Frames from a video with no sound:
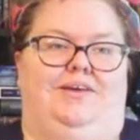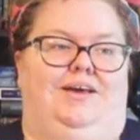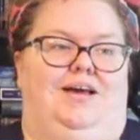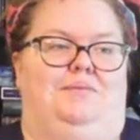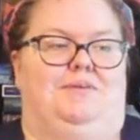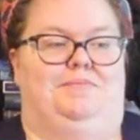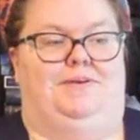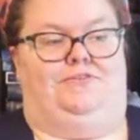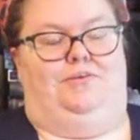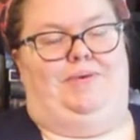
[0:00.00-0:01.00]

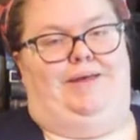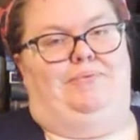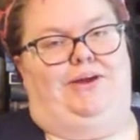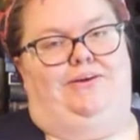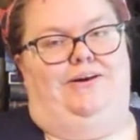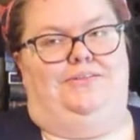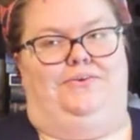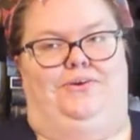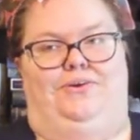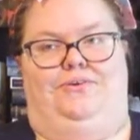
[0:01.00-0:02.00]
Especially by Black
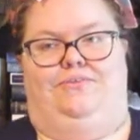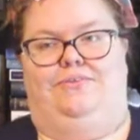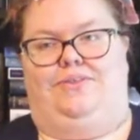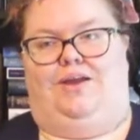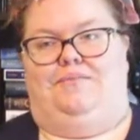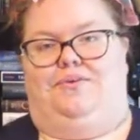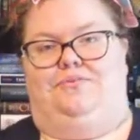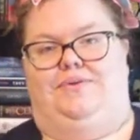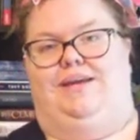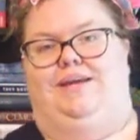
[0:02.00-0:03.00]
authors,
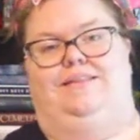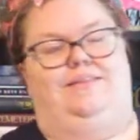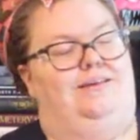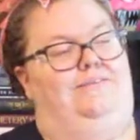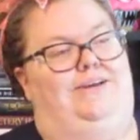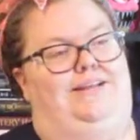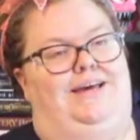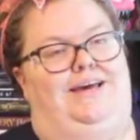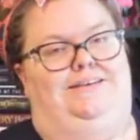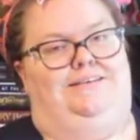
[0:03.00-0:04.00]
diverse reads, stuff like
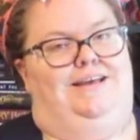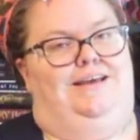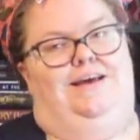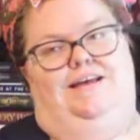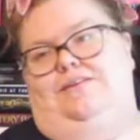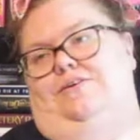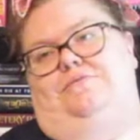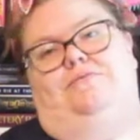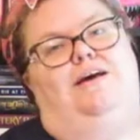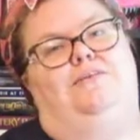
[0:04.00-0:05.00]
that. So,
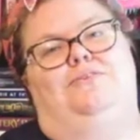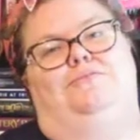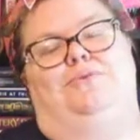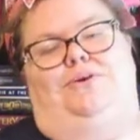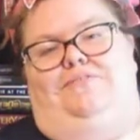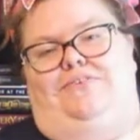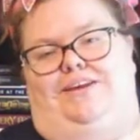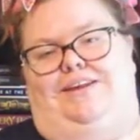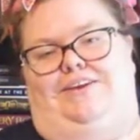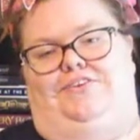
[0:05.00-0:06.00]
more for
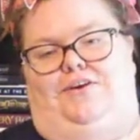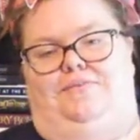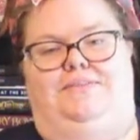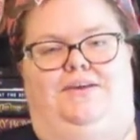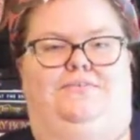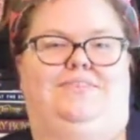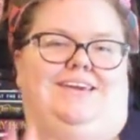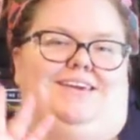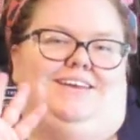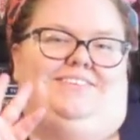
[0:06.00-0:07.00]
you next year. So,
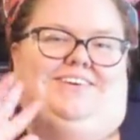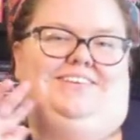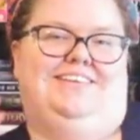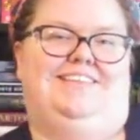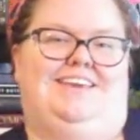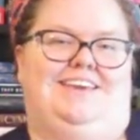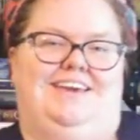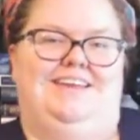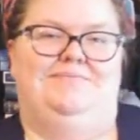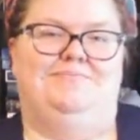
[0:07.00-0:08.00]
thank you guys for watching. See you
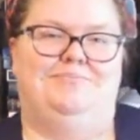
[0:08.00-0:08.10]
again.